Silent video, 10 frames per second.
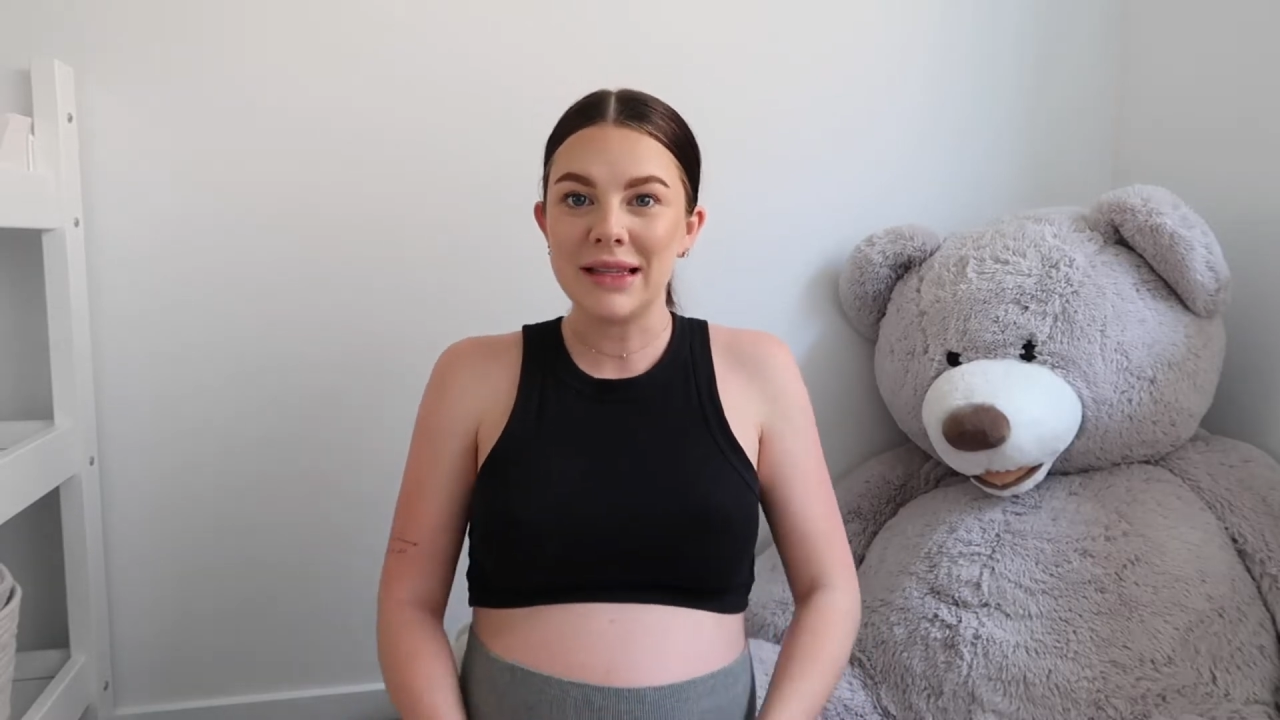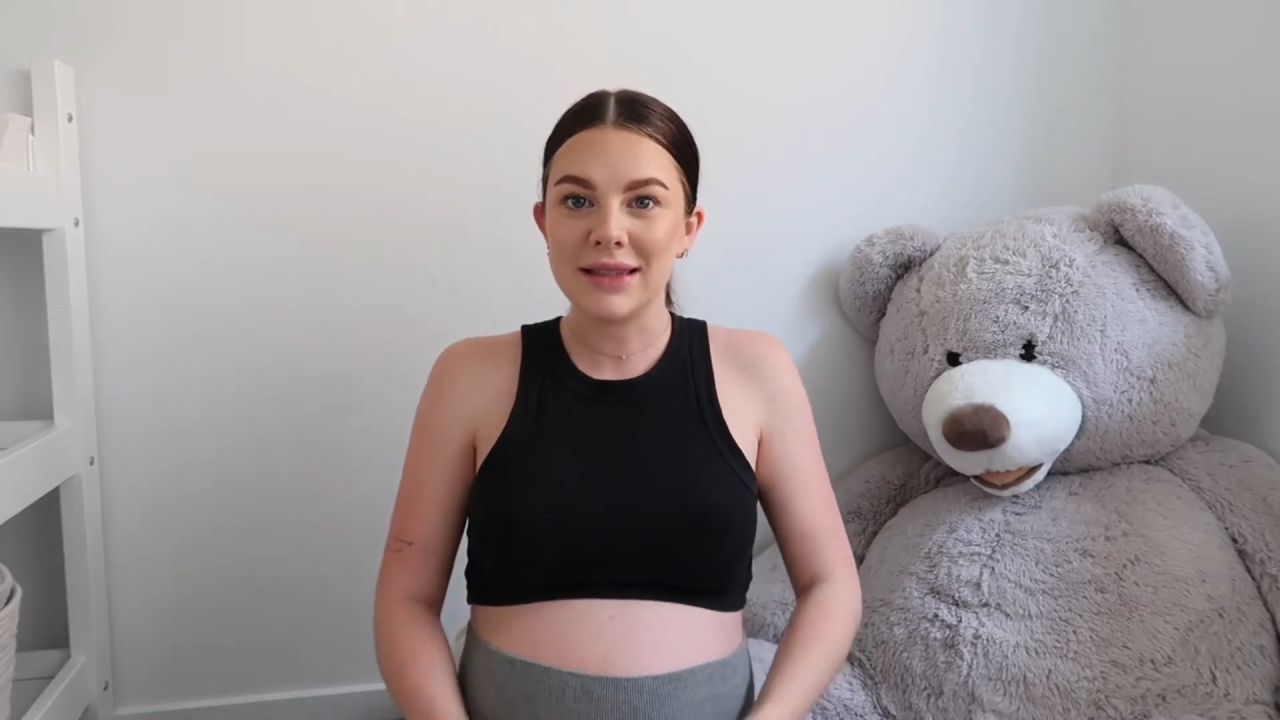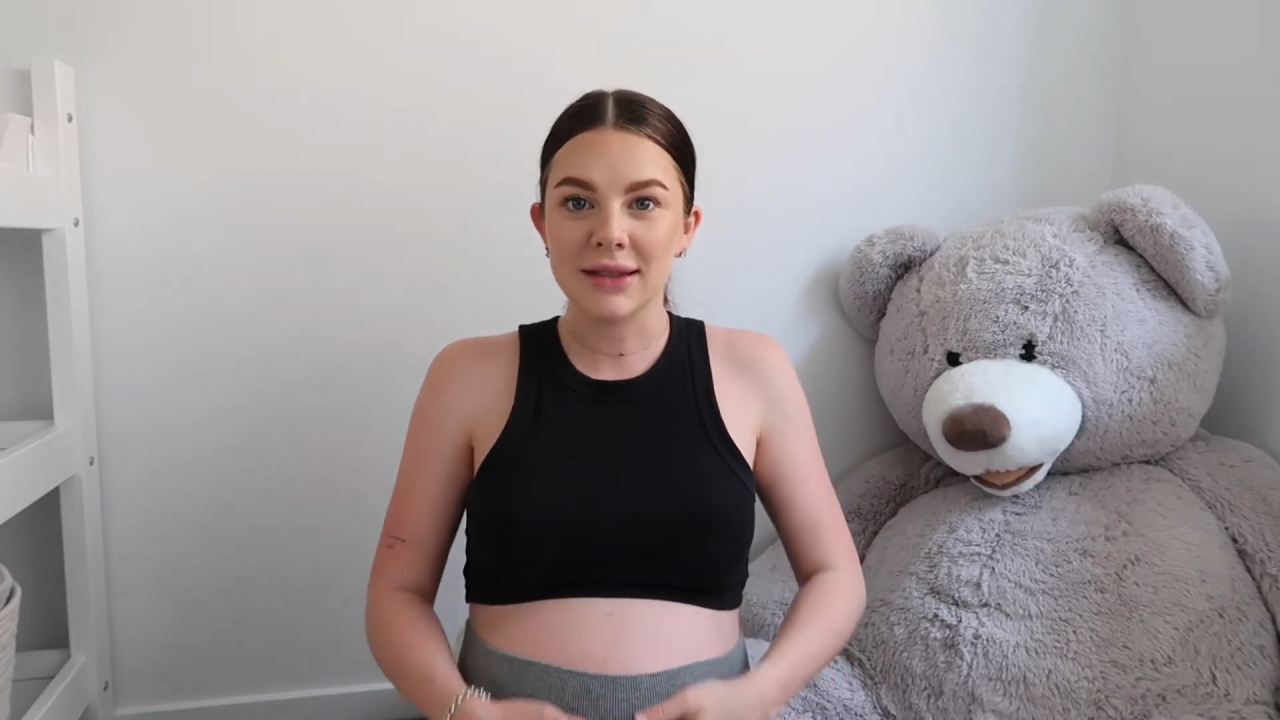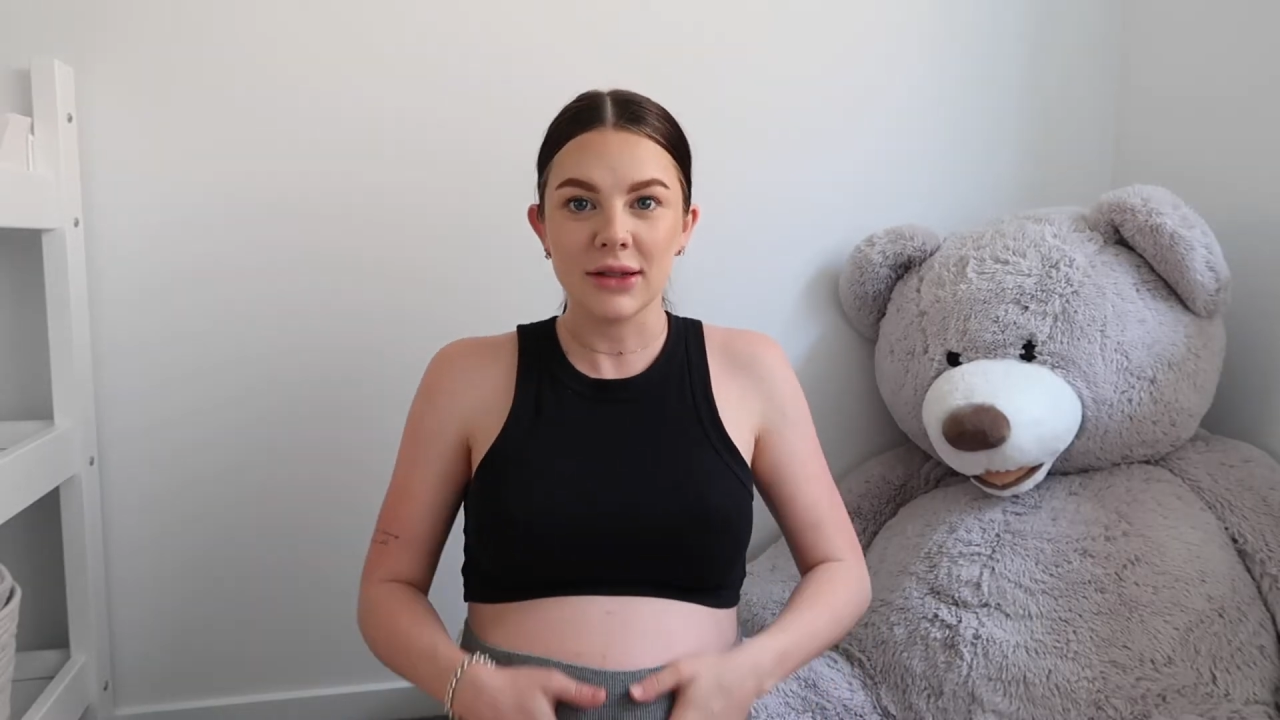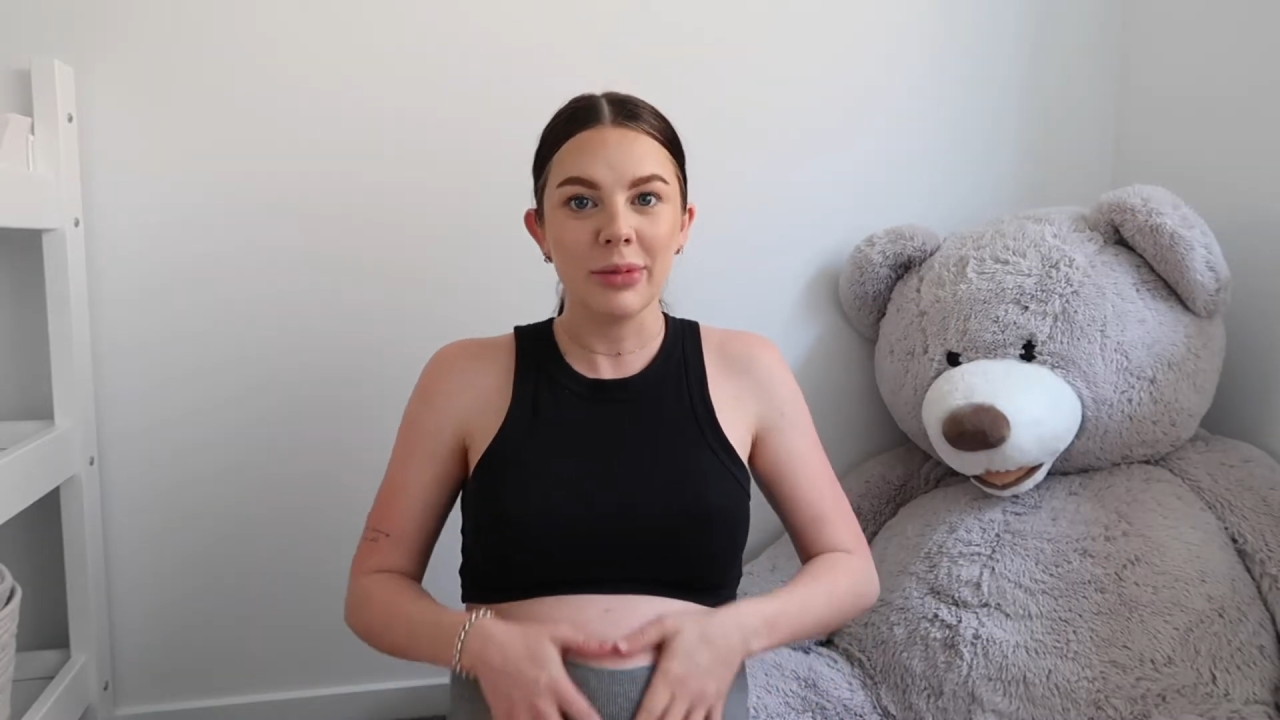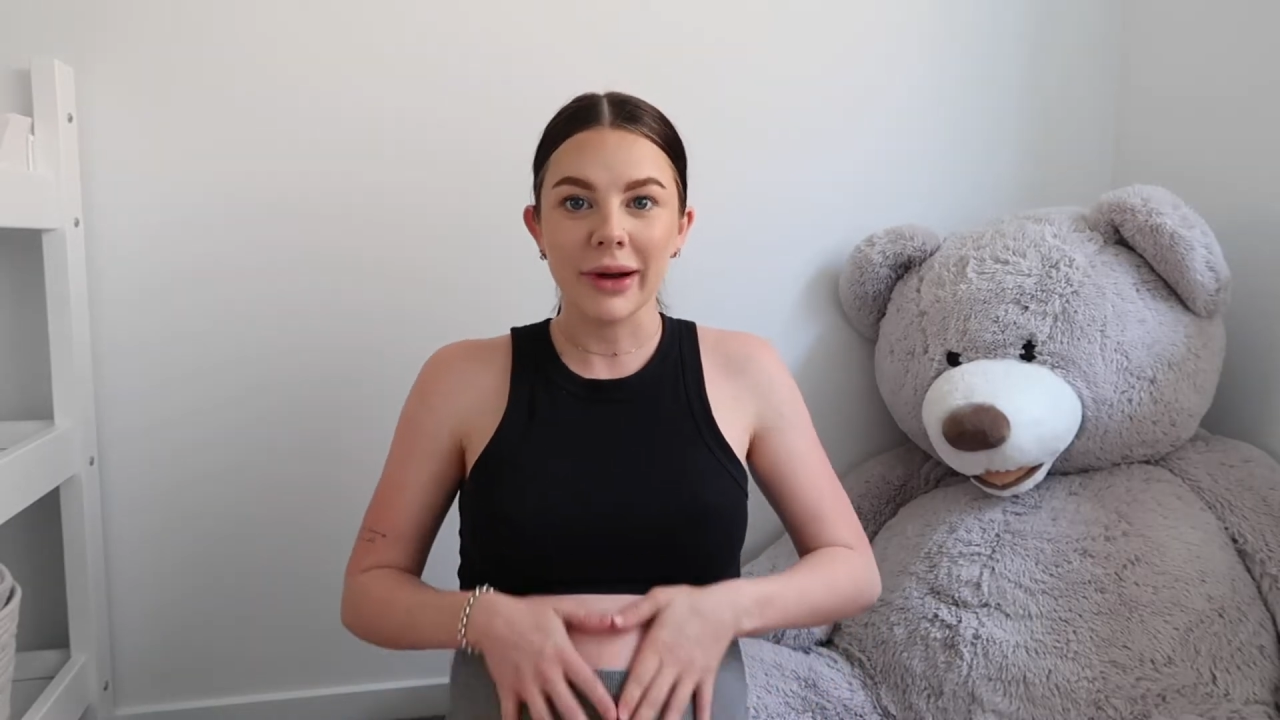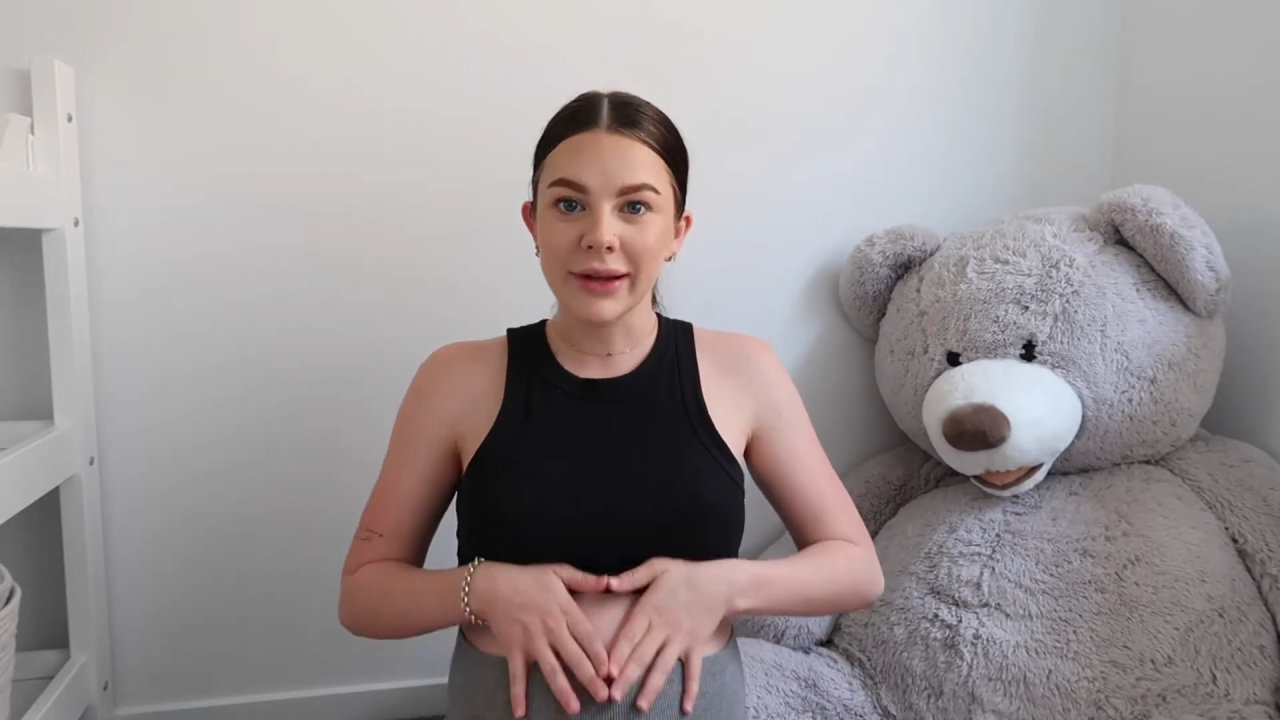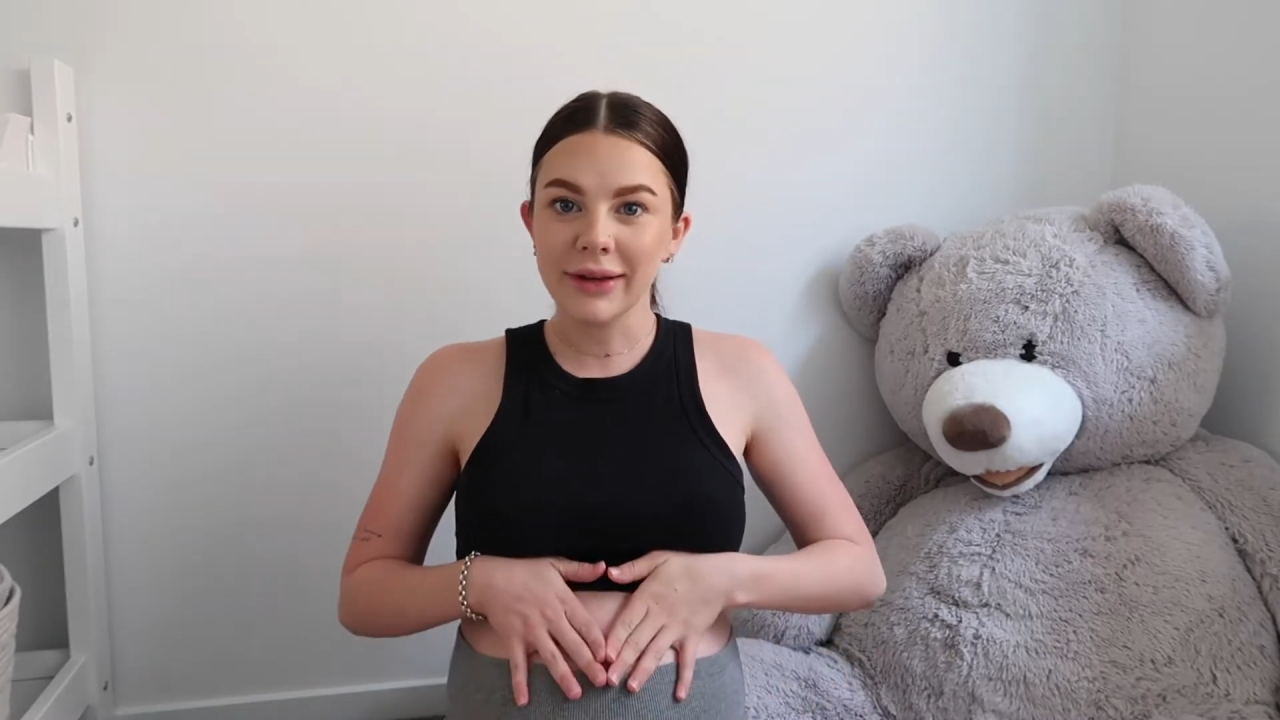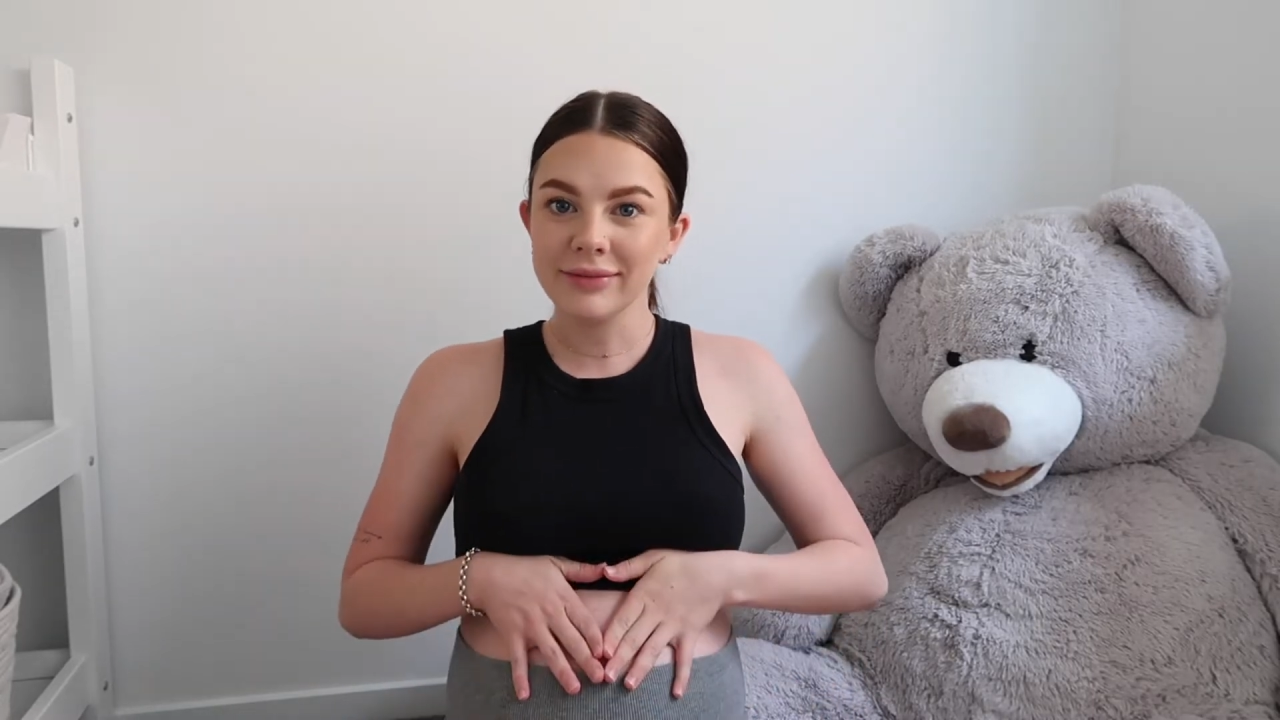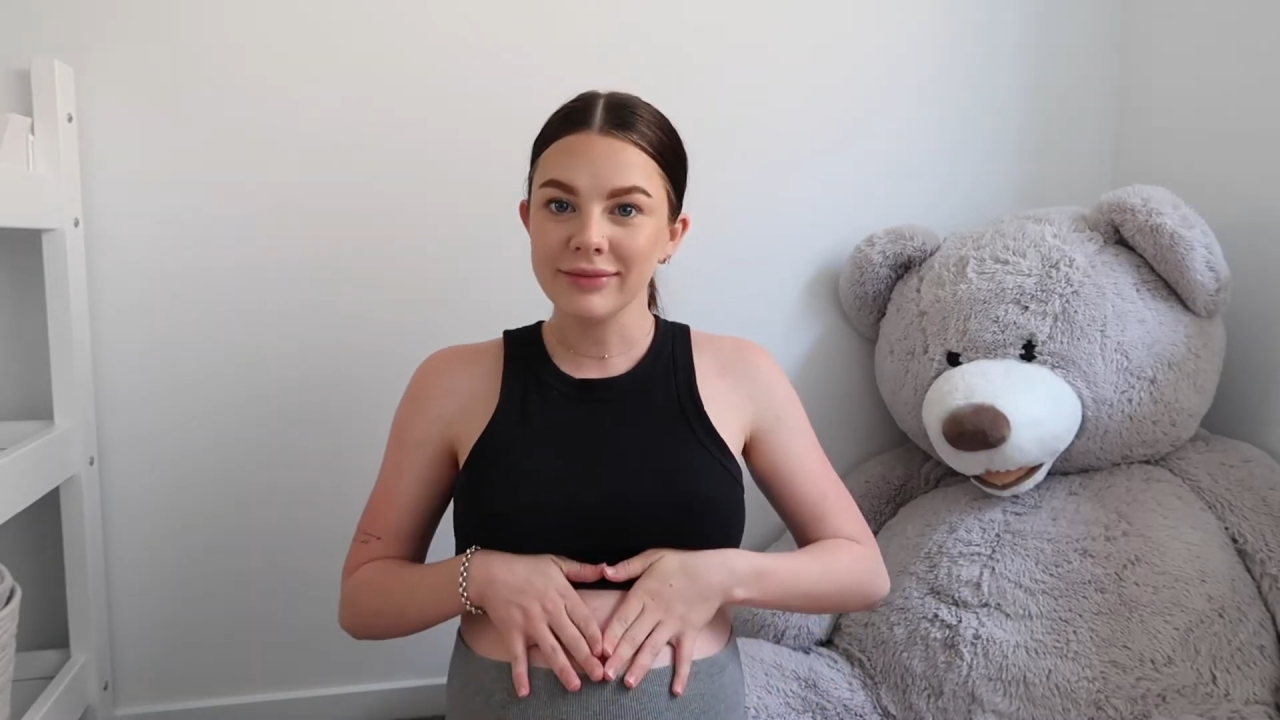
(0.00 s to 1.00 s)
Still
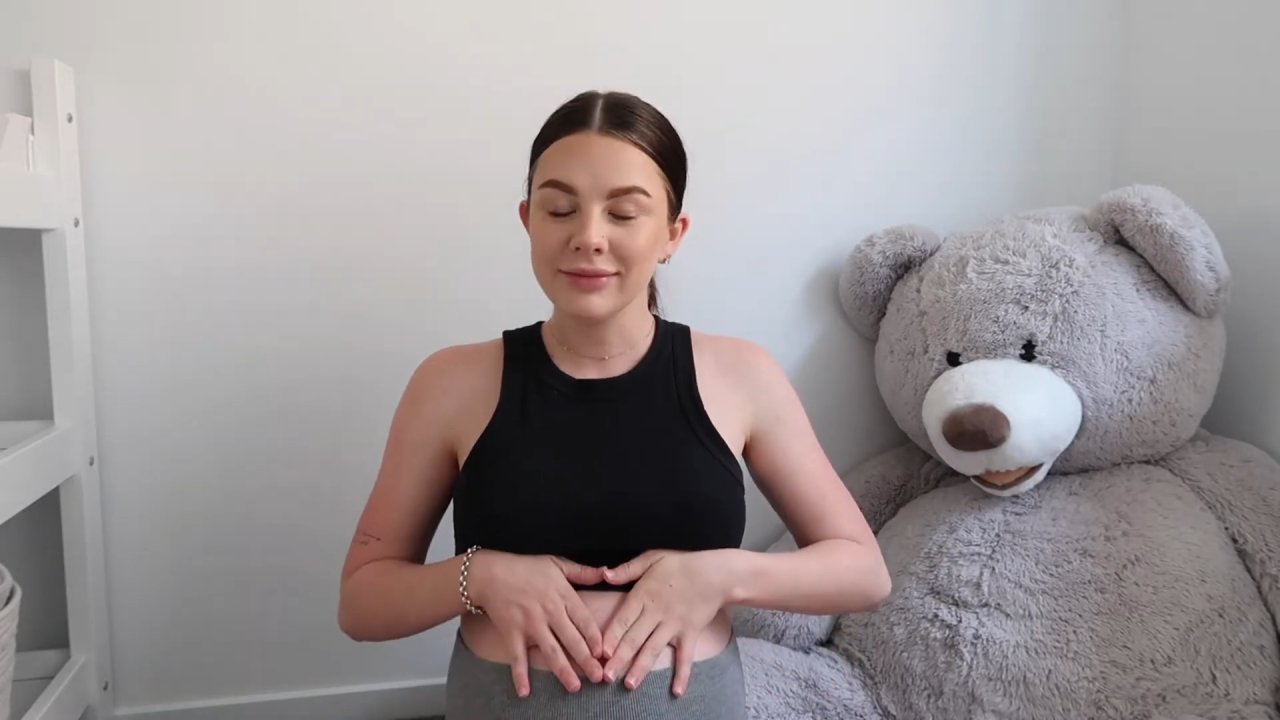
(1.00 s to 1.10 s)
pregnant.